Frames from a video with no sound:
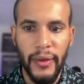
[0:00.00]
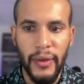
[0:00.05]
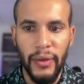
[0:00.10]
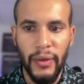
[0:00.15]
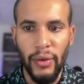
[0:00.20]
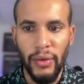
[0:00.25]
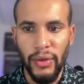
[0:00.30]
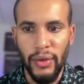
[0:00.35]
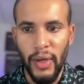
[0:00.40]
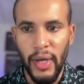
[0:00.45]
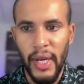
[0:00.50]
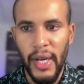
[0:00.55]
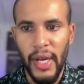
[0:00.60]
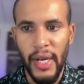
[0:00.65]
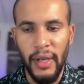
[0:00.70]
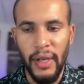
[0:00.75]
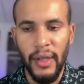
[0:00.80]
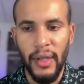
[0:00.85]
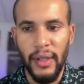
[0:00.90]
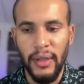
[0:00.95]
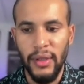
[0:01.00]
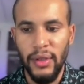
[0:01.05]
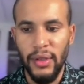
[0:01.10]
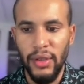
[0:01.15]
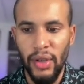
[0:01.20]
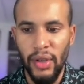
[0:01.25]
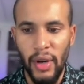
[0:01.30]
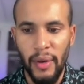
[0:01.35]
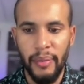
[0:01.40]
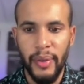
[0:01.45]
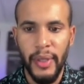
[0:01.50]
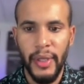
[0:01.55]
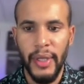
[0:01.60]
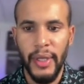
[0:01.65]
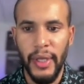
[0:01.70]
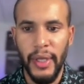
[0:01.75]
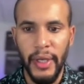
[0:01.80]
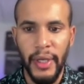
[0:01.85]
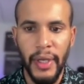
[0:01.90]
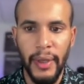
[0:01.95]
Those are kind of the top.
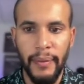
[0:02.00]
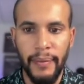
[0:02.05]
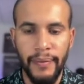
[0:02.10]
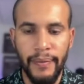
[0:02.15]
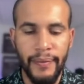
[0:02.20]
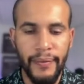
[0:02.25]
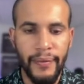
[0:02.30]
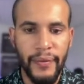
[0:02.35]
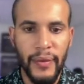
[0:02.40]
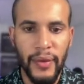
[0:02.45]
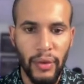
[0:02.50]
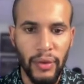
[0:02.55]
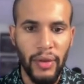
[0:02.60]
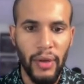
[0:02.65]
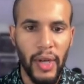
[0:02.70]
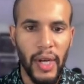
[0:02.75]
Those